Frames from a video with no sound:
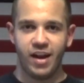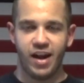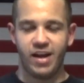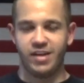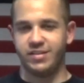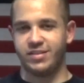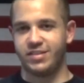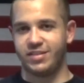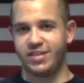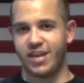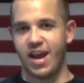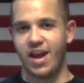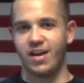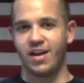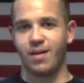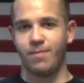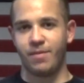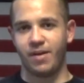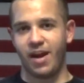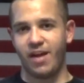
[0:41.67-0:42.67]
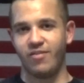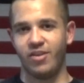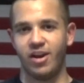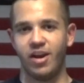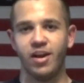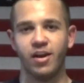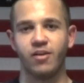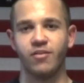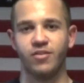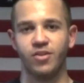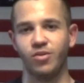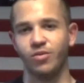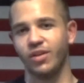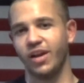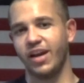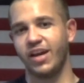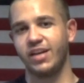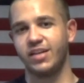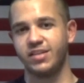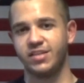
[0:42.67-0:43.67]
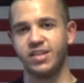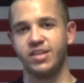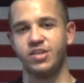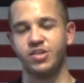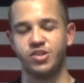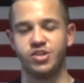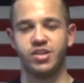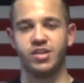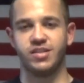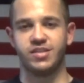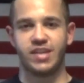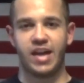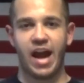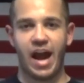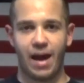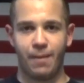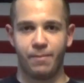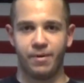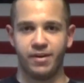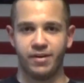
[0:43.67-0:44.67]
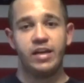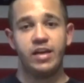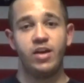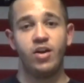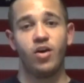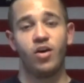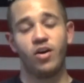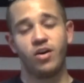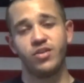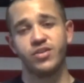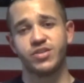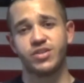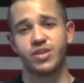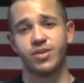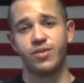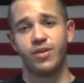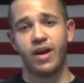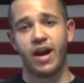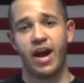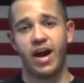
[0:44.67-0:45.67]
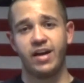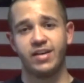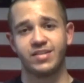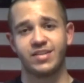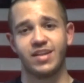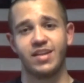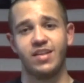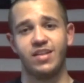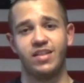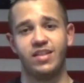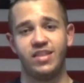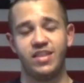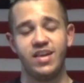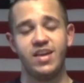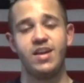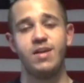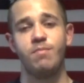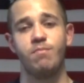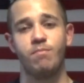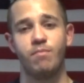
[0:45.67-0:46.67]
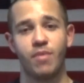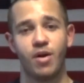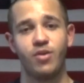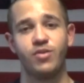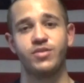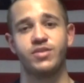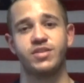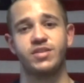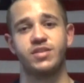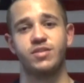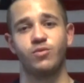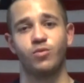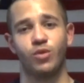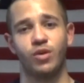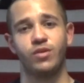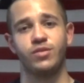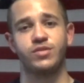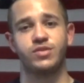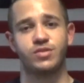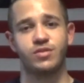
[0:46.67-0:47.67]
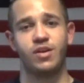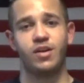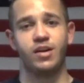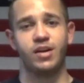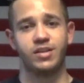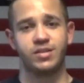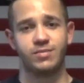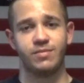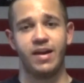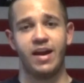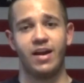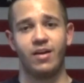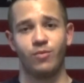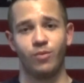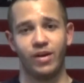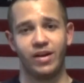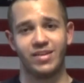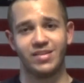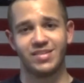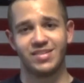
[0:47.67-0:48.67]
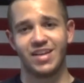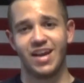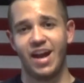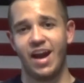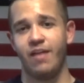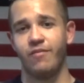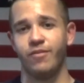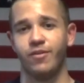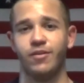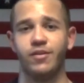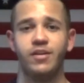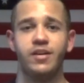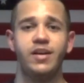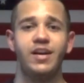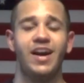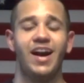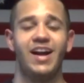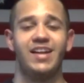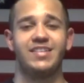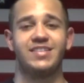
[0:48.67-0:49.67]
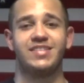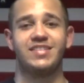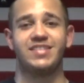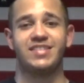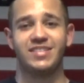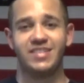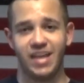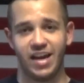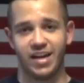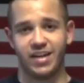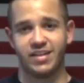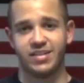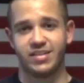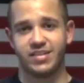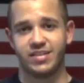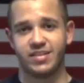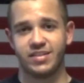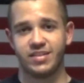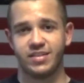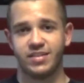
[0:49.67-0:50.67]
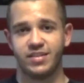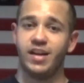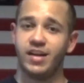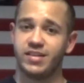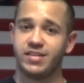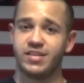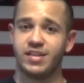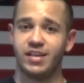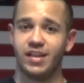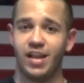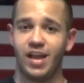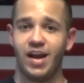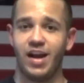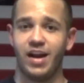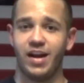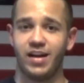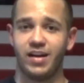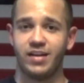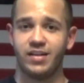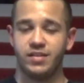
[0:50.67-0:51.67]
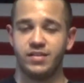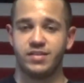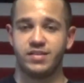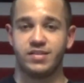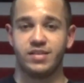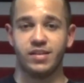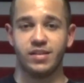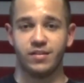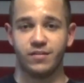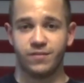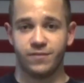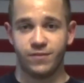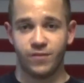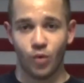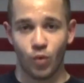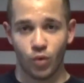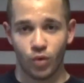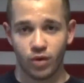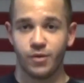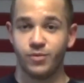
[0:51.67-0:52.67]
and stand up and have an interview like it didn't just happen. He also has the most World's Strongest Man wins ever, at 6. Next in line is still at 4.